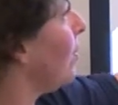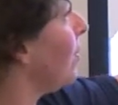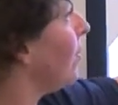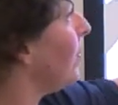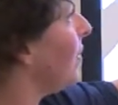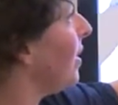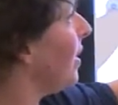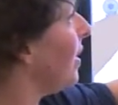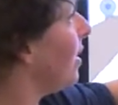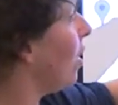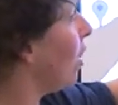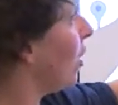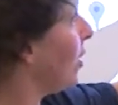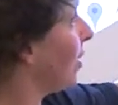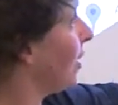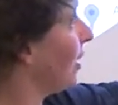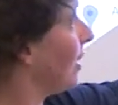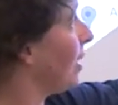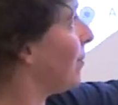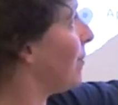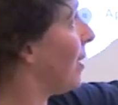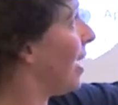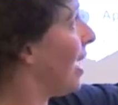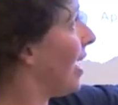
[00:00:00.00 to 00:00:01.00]
the
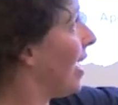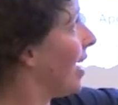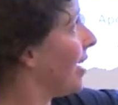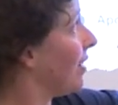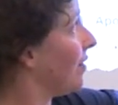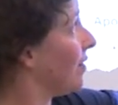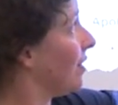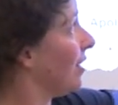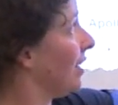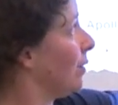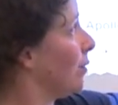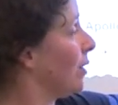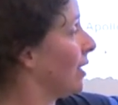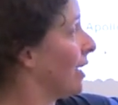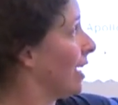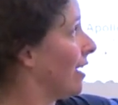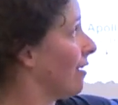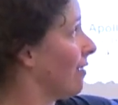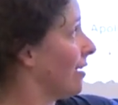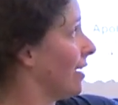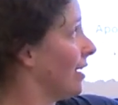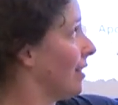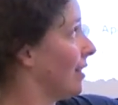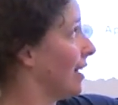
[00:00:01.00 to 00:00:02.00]
only part of the network
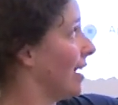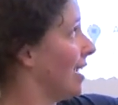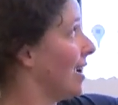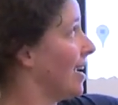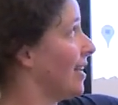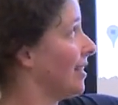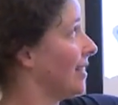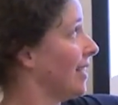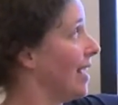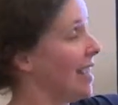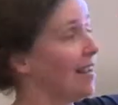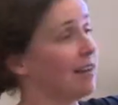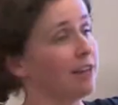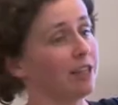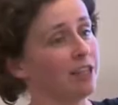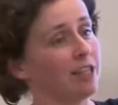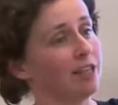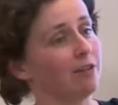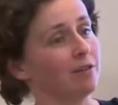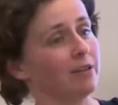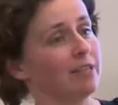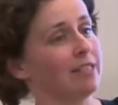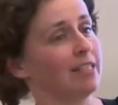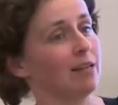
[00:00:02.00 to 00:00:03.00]
area that has
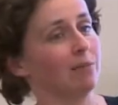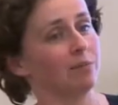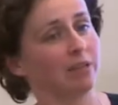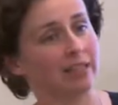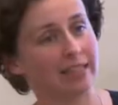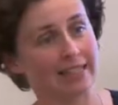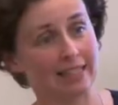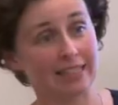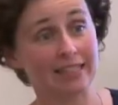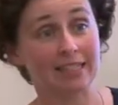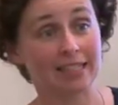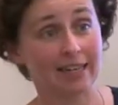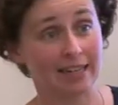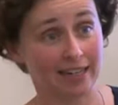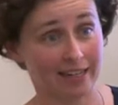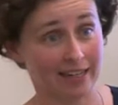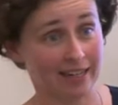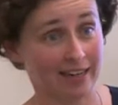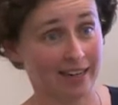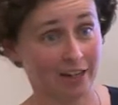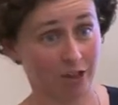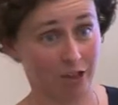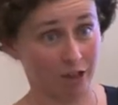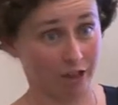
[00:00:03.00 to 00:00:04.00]
anything resembling internet
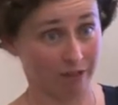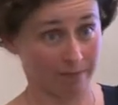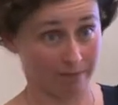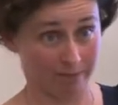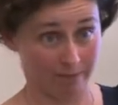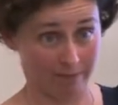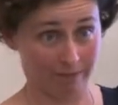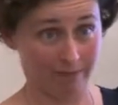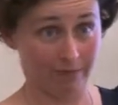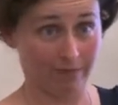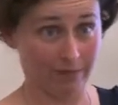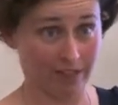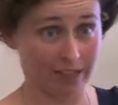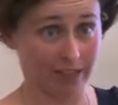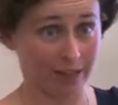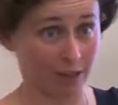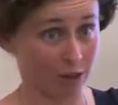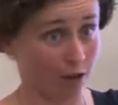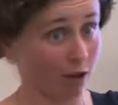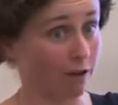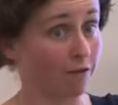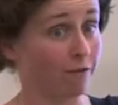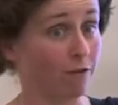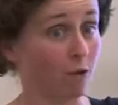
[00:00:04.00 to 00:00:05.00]
connection
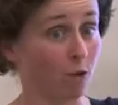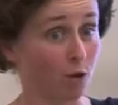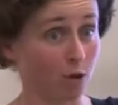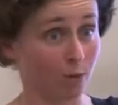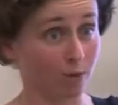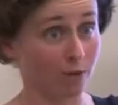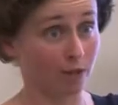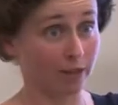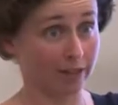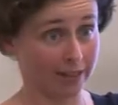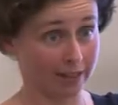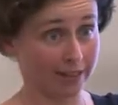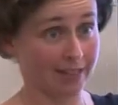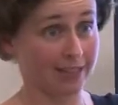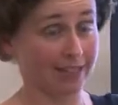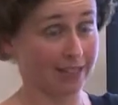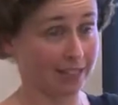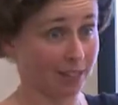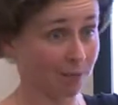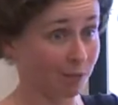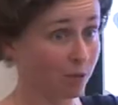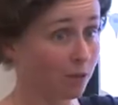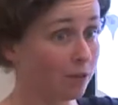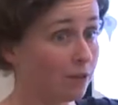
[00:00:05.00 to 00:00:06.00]
that's affordable and
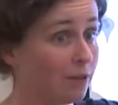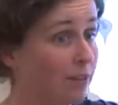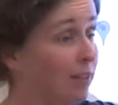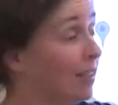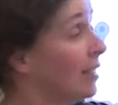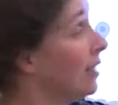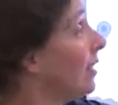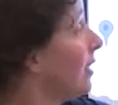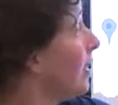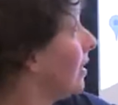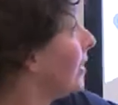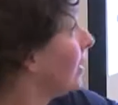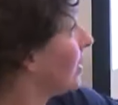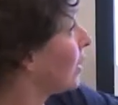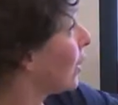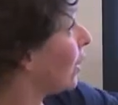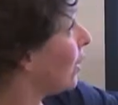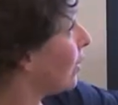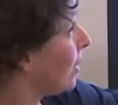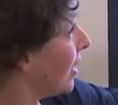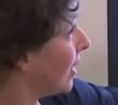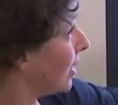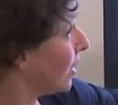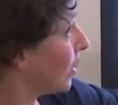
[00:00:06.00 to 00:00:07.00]
accessible. So
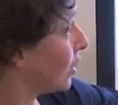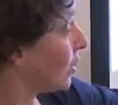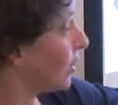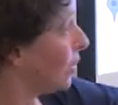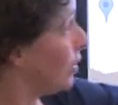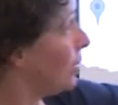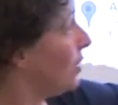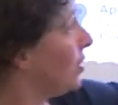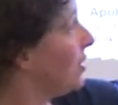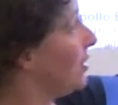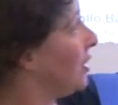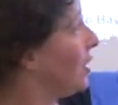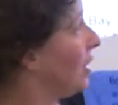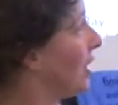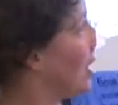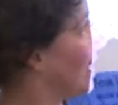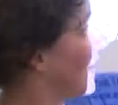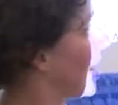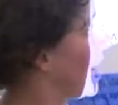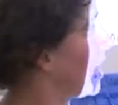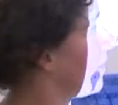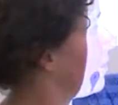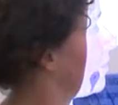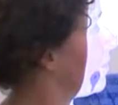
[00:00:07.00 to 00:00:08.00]
as soon as you get
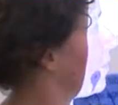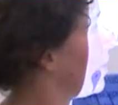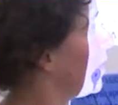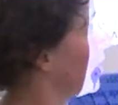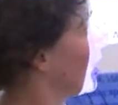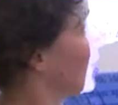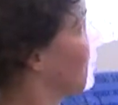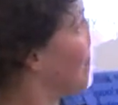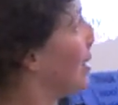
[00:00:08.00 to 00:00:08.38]
out of Apollo